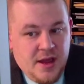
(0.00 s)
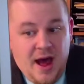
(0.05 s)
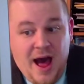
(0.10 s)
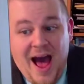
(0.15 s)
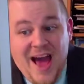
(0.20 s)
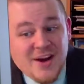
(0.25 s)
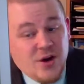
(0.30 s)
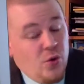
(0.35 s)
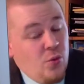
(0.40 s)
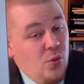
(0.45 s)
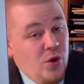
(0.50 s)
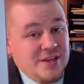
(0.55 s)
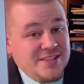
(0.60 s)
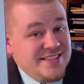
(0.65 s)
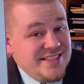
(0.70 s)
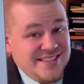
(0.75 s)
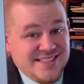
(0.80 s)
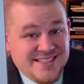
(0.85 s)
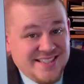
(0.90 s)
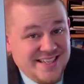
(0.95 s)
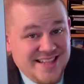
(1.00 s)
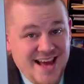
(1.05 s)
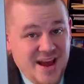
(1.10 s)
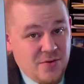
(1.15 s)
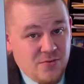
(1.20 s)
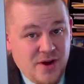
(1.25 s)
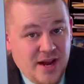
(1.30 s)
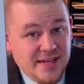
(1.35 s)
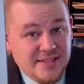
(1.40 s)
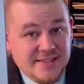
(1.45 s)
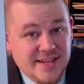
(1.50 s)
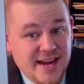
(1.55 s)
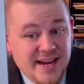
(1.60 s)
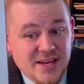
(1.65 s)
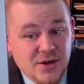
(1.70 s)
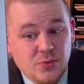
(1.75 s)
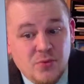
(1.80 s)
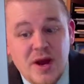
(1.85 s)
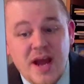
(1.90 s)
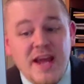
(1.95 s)
I don't want to see that right
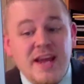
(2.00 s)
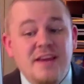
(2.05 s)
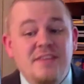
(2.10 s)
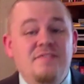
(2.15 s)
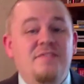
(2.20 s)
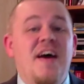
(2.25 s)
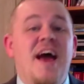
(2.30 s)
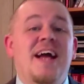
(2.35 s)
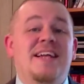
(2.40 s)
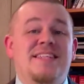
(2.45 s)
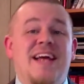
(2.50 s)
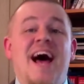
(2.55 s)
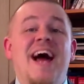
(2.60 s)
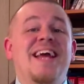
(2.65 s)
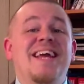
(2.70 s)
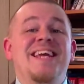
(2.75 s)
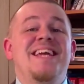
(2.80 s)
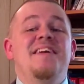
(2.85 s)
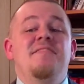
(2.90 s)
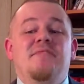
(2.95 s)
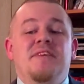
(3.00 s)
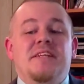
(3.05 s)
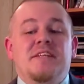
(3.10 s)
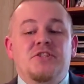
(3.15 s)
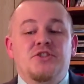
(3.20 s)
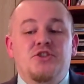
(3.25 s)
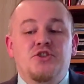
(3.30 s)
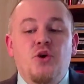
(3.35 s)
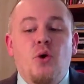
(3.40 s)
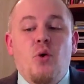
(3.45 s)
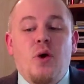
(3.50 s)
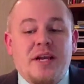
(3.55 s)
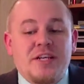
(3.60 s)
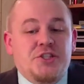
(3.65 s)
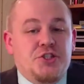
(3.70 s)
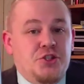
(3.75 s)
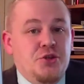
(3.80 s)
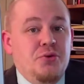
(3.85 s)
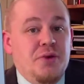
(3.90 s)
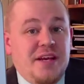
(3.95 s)
taken away. In fact, I even enjoy
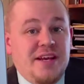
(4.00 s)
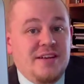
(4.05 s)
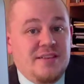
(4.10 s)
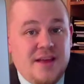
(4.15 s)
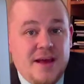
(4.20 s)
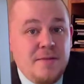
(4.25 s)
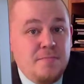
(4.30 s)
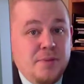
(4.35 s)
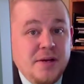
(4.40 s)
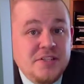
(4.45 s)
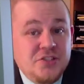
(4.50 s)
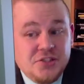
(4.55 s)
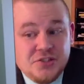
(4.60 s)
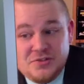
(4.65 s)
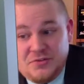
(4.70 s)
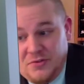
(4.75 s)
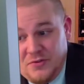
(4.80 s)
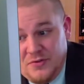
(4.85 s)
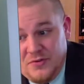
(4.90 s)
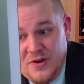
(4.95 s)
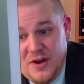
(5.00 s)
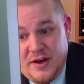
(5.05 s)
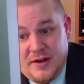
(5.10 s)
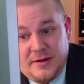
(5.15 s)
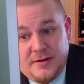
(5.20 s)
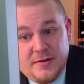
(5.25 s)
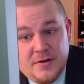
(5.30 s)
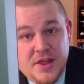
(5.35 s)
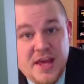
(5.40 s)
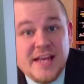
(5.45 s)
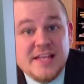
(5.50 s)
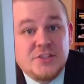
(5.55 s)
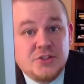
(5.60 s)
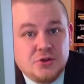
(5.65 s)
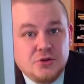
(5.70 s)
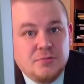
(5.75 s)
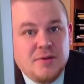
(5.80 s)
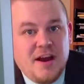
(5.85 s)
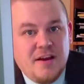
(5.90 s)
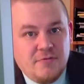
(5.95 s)
shooting clay pigeons for fun, thanks
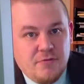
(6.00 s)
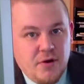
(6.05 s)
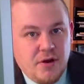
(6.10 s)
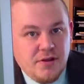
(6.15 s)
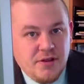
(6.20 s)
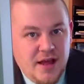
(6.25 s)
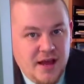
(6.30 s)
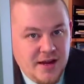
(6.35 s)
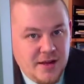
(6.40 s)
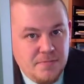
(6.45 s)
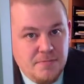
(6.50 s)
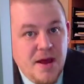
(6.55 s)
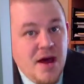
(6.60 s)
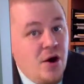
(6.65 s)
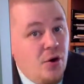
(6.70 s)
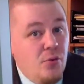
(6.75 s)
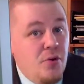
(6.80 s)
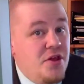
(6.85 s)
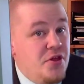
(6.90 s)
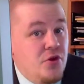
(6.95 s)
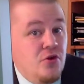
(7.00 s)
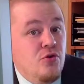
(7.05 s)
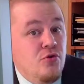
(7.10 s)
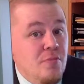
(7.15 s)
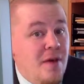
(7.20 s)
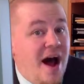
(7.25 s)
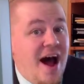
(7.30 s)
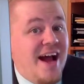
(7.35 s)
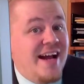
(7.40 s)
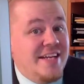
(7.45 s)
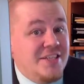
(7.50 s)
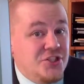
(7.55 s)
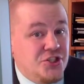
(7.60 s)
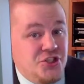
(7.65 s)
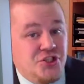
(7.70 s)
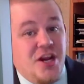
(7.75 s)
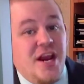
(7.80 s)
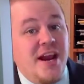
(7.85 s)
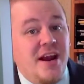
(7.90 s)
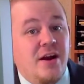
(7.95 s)
to my friend Lonnie Bell, with whom I
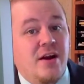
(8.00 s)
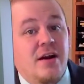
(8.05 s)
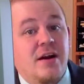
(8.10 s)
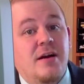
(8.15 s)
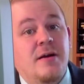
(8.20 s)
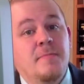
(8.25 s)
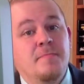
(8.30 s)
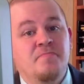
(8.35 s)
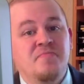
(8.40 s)
share